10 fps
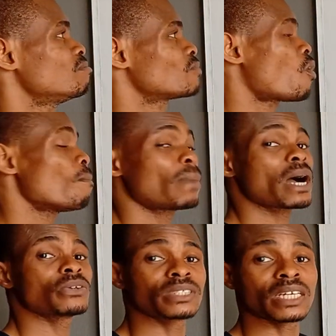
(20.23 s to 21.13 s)
and
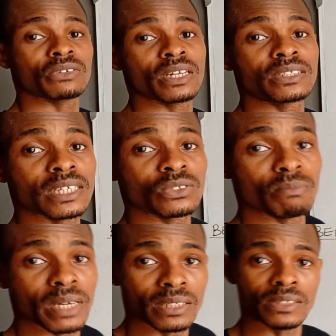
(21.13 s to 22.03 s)
compounds that are related to
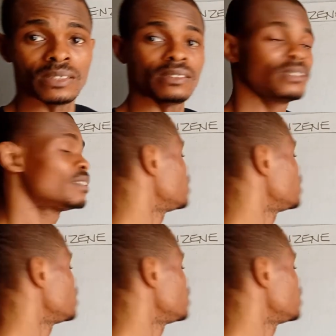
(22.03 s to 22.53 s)
benzene.